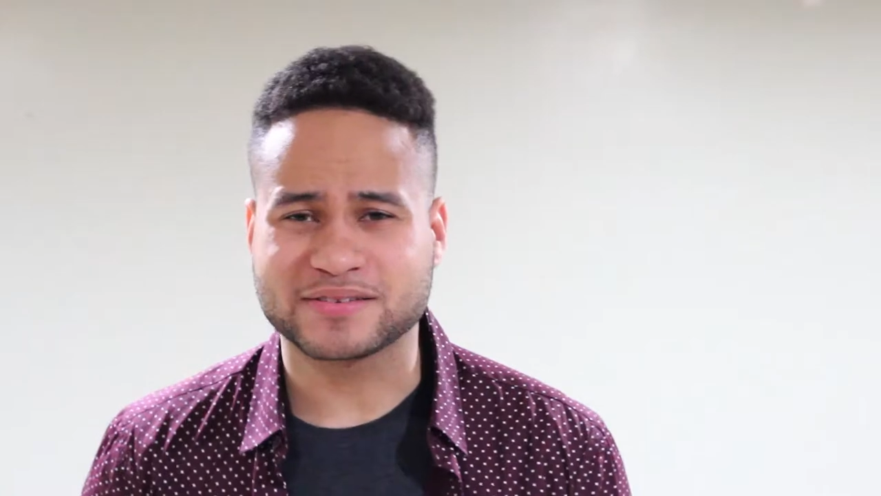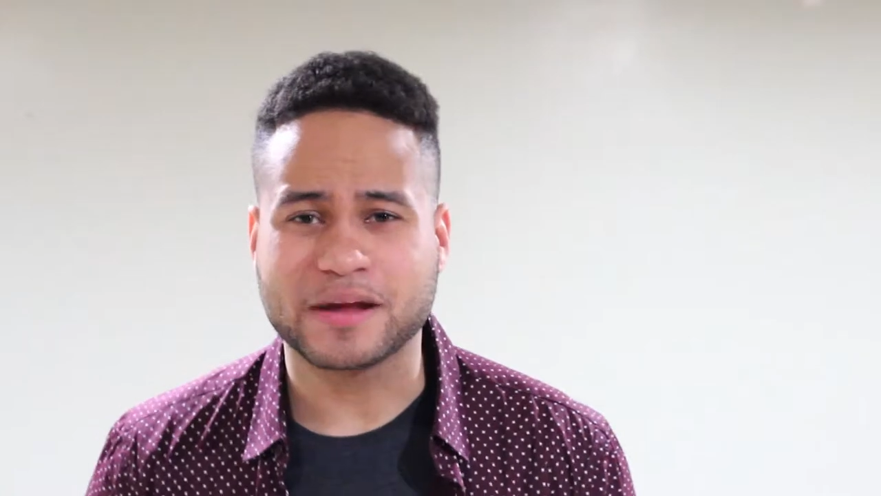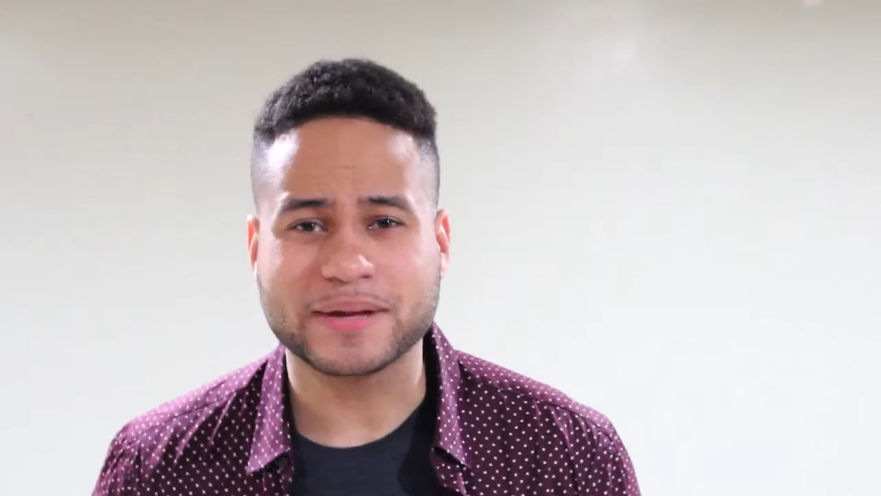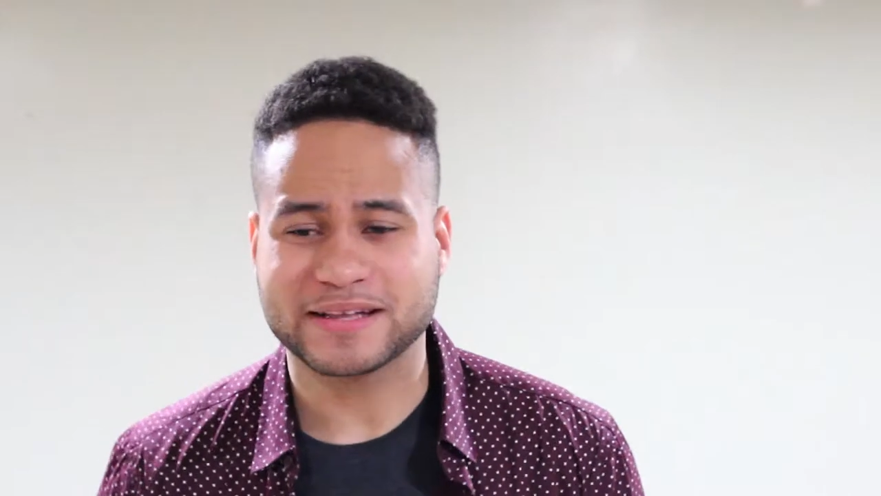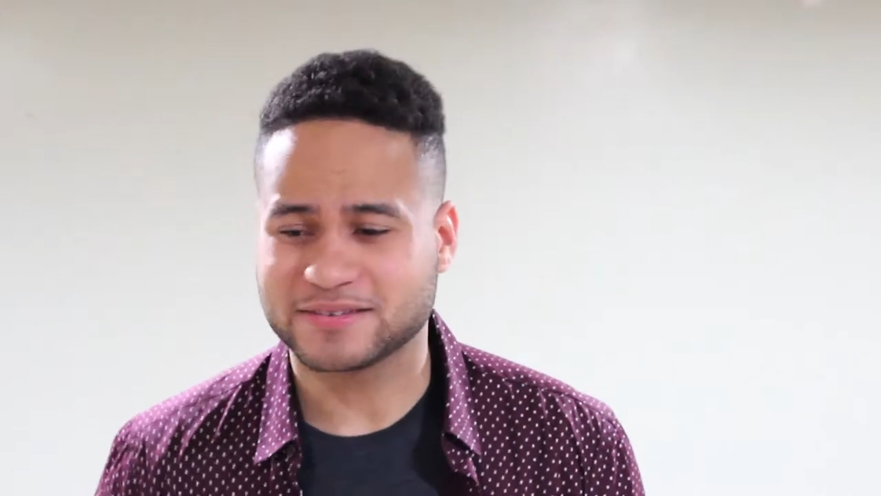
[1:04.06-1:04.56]

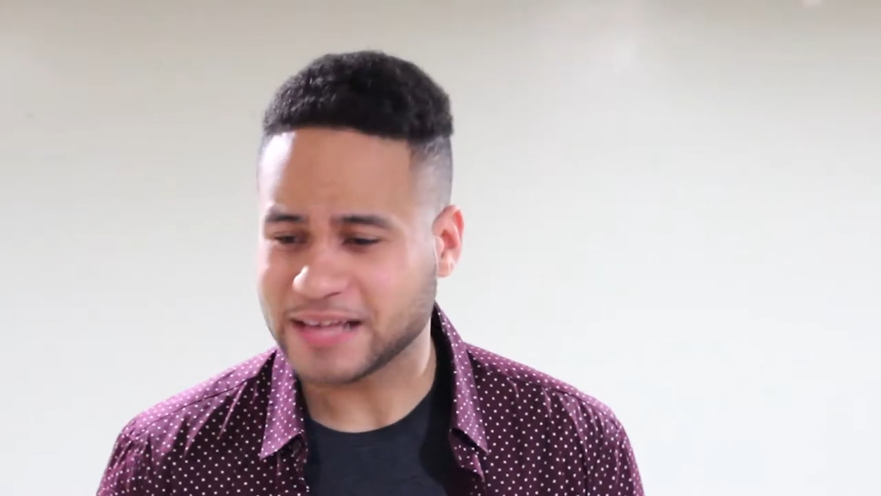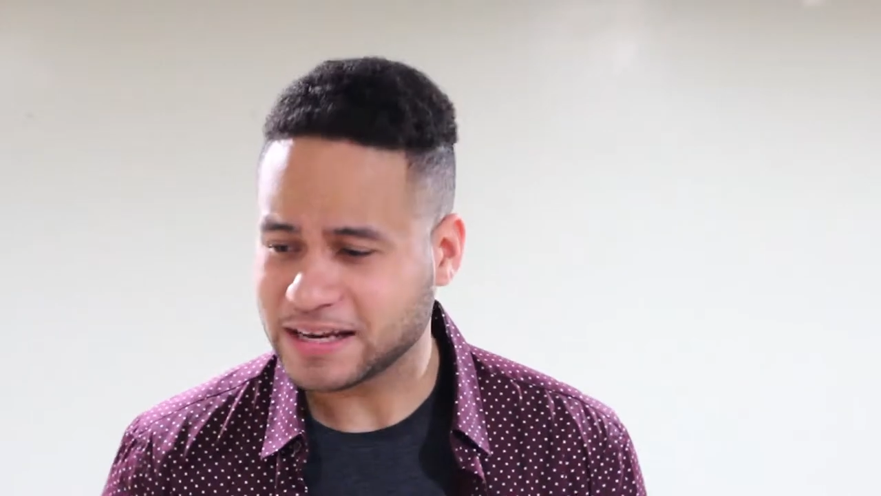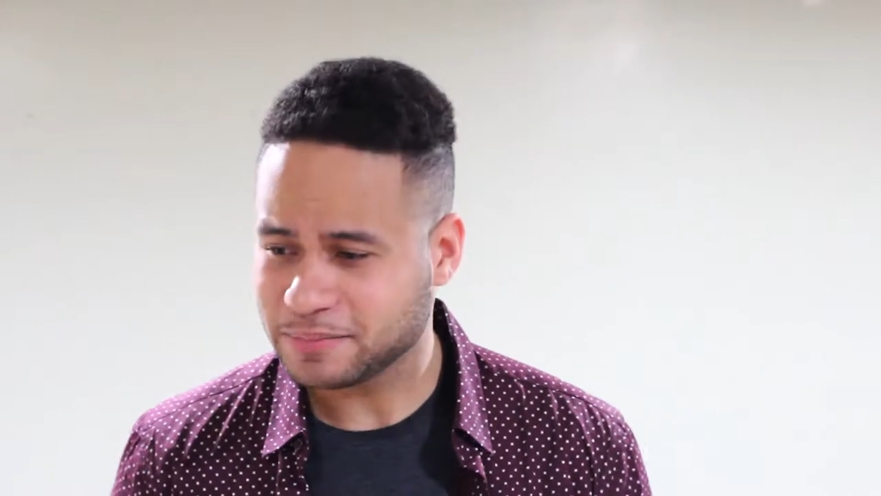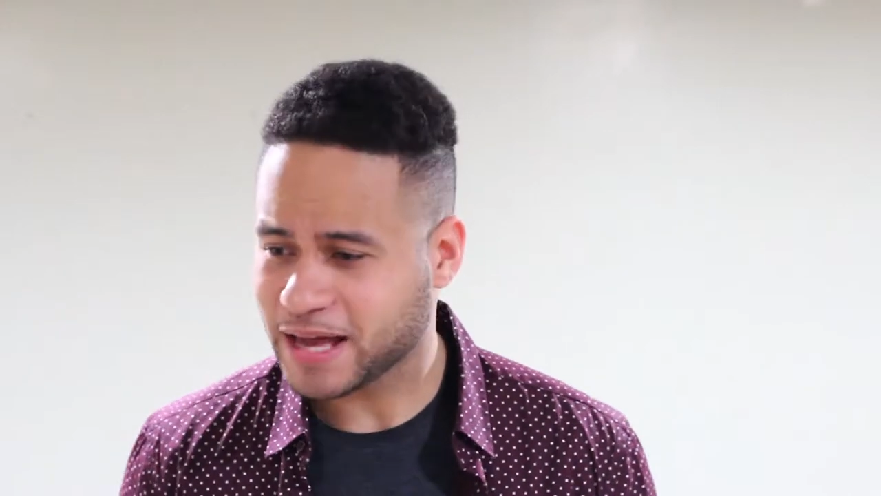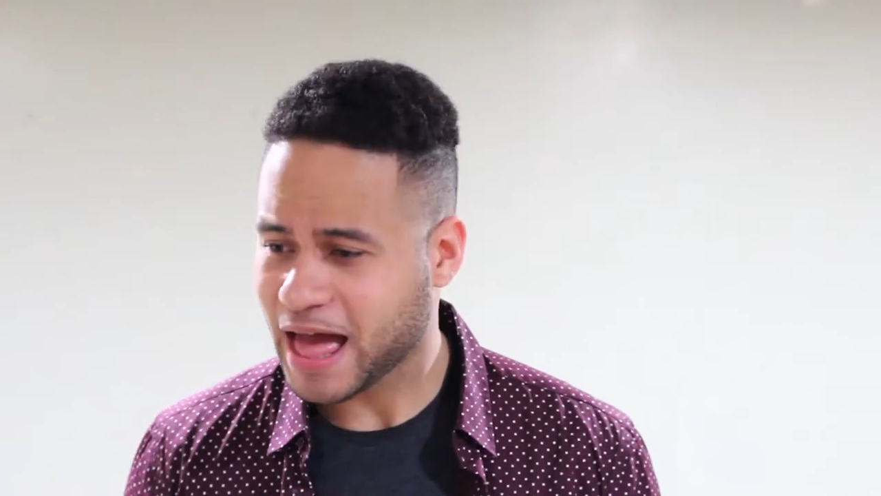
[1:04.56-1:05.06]
stomach that's
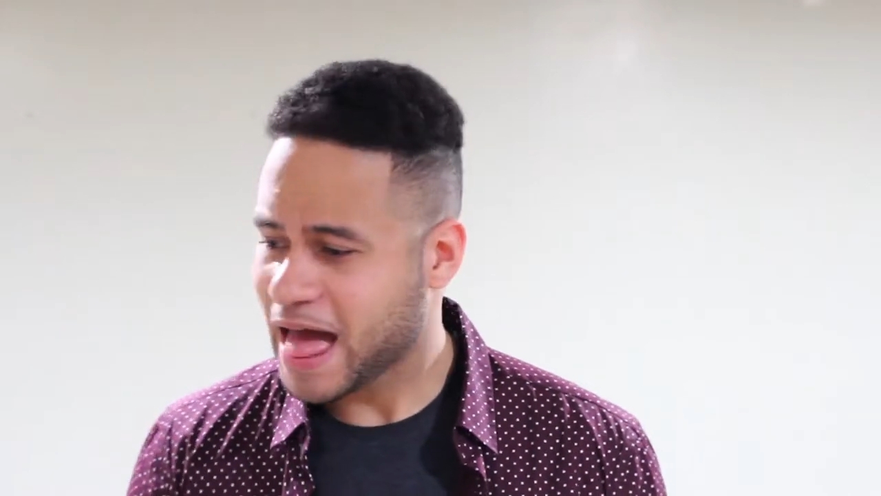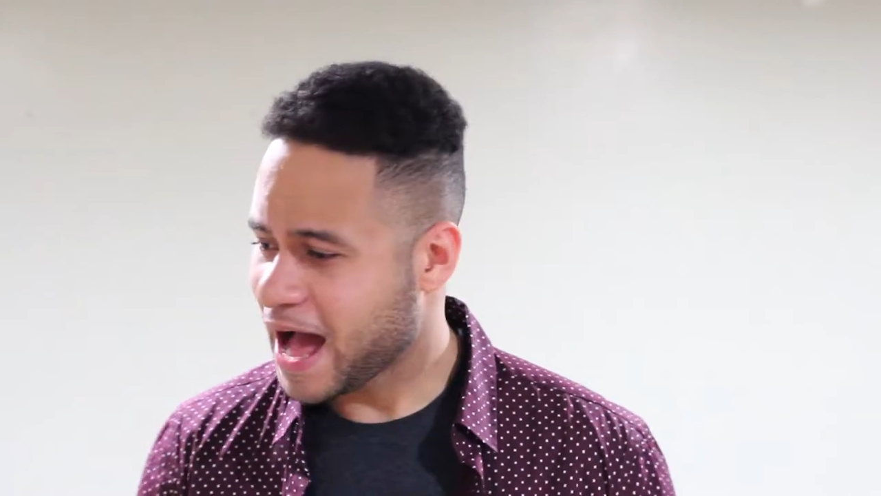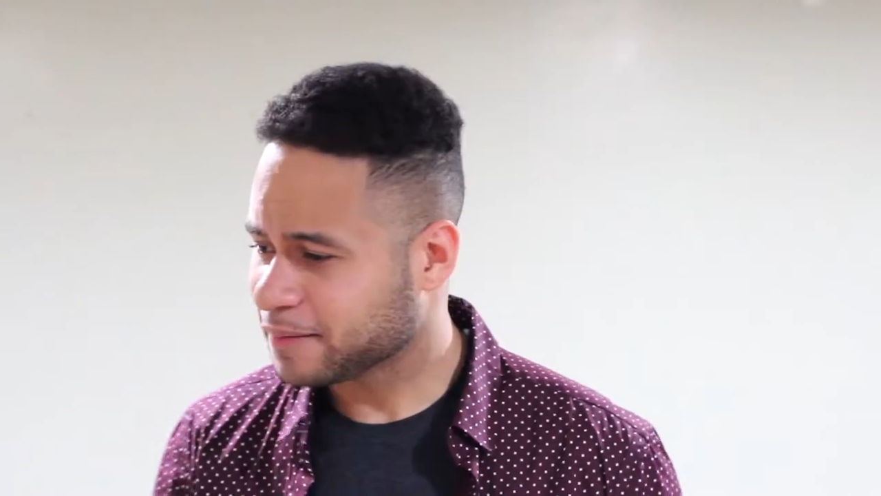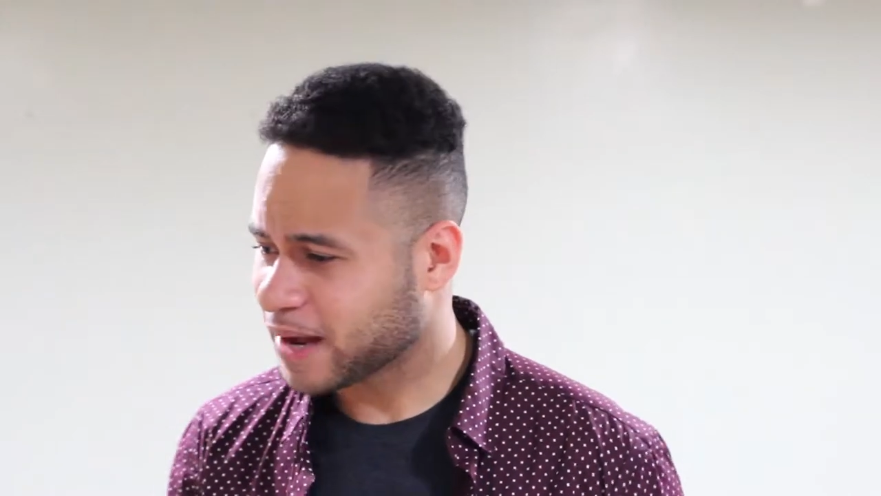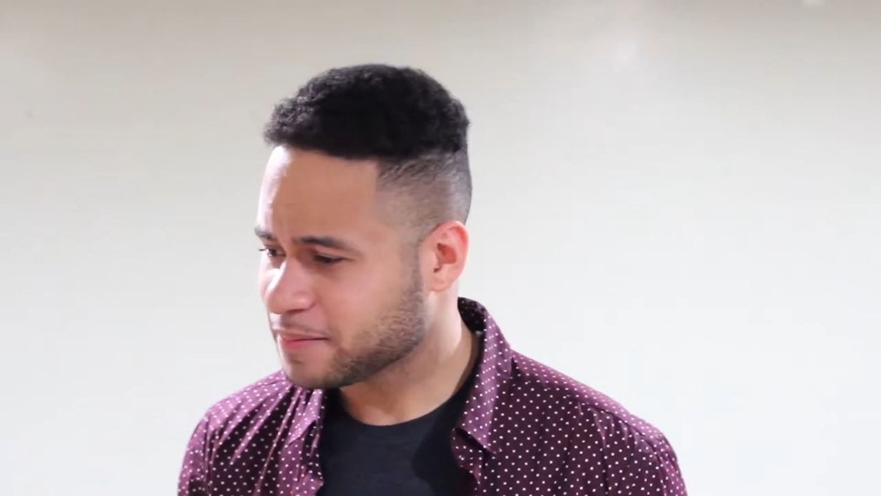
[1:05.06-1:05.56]
telling me
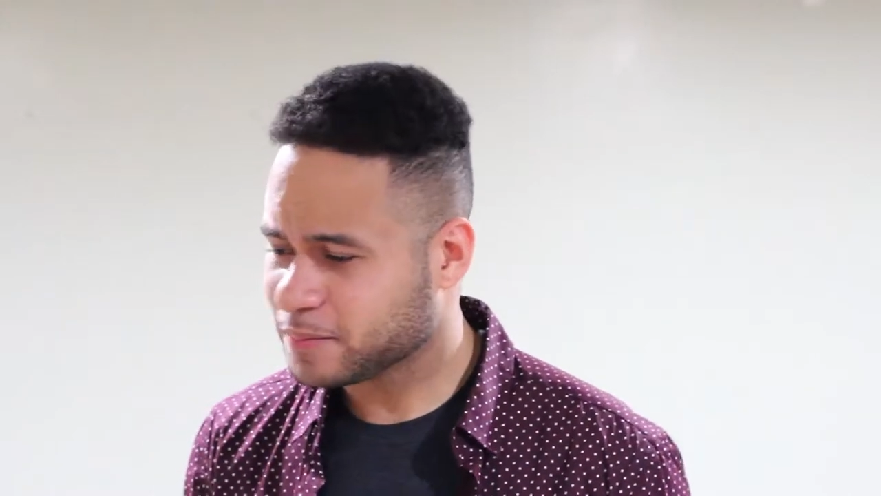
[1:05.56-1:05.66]
I